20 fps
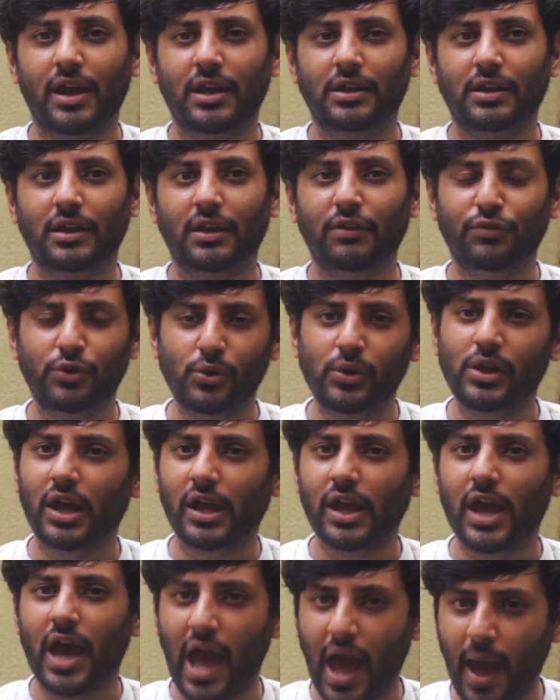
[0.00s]
And if
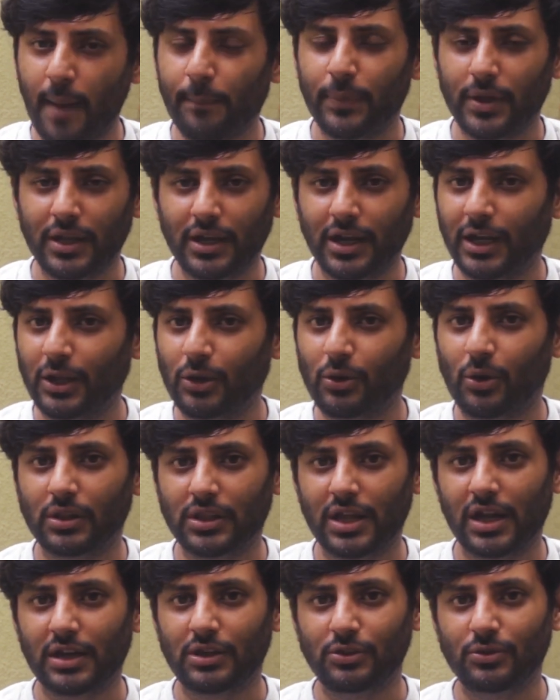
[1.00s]
you and I are happy
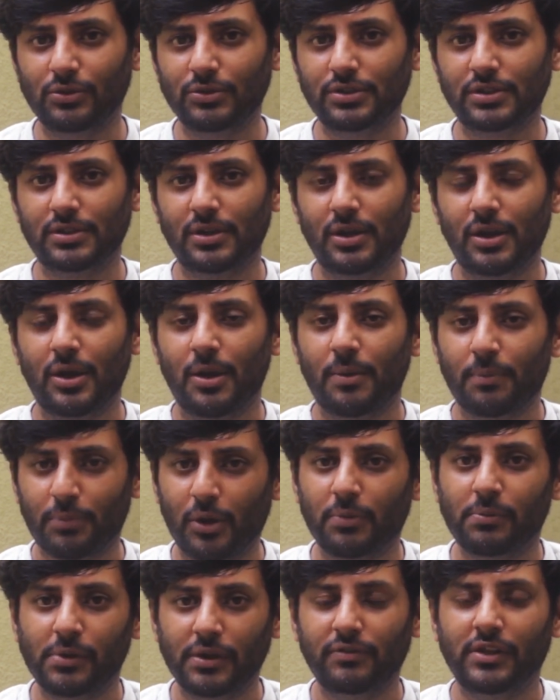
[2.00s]
reading all that news,
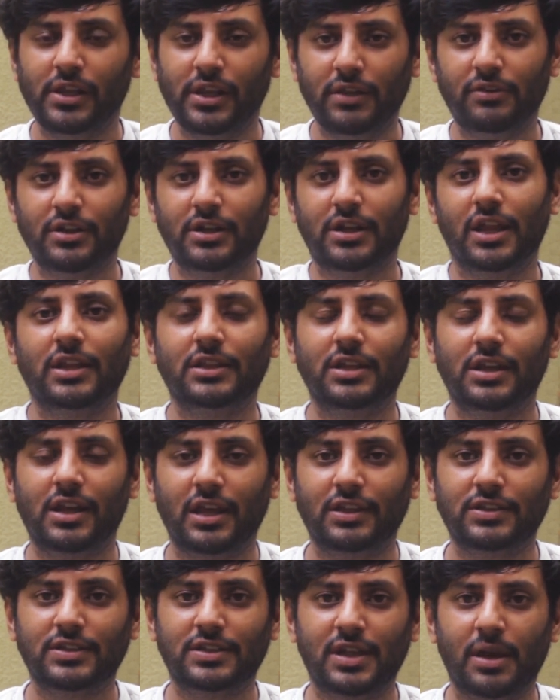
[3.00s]
Probably we'll even
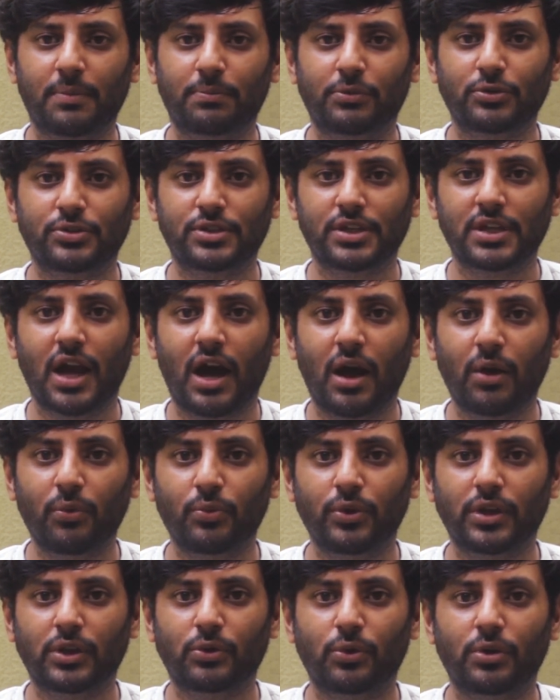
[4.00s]
take the next step to see
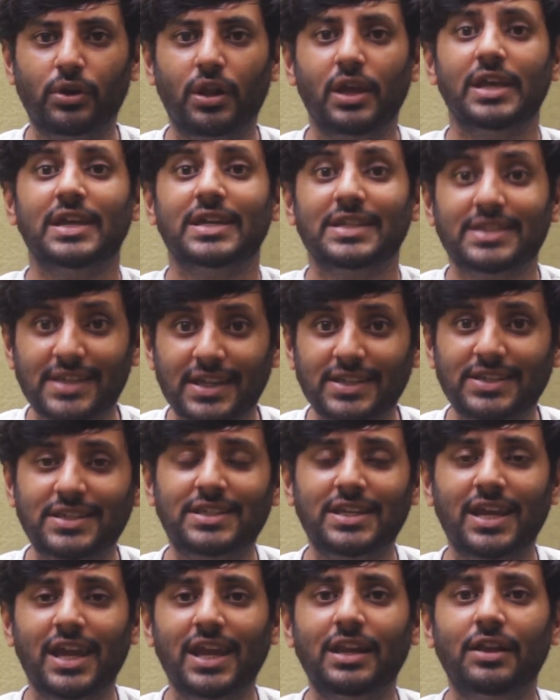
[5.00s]
how we could
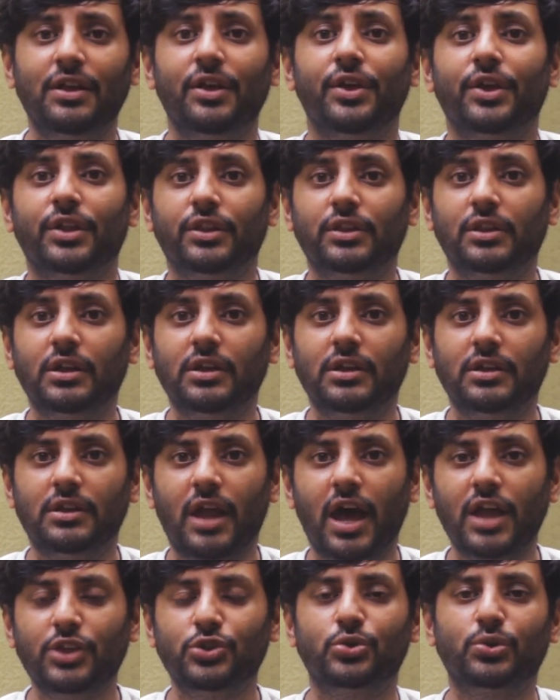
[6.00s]
sustain
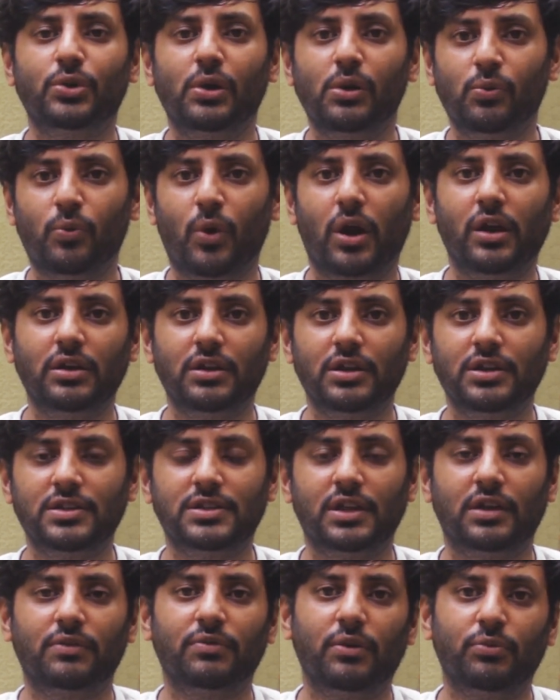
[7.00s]
the natural
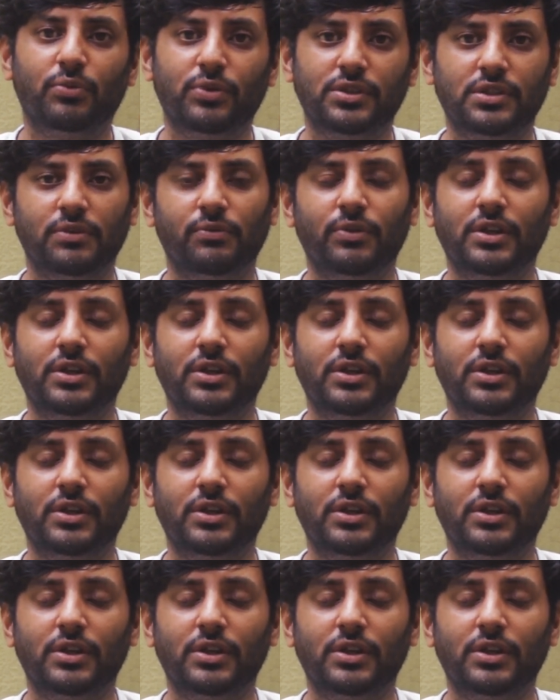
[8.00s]
wonders that we are